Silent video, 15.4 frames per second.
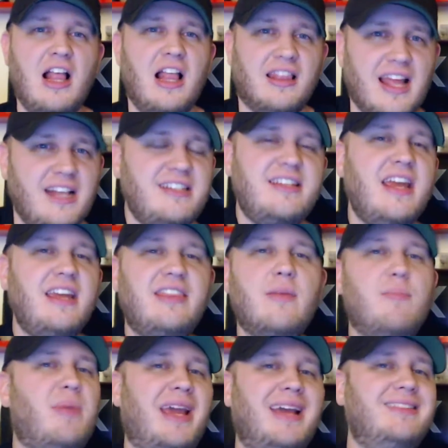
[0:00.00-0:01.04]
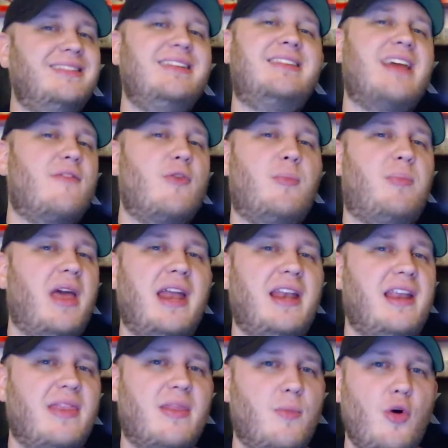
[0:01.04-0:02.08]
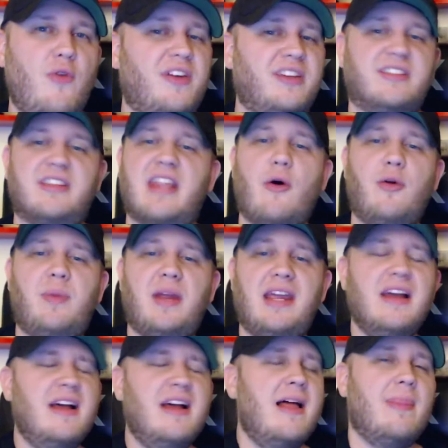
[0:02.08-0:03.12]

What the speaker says: Let's take the biggest he's ever been in the movies, and that would be the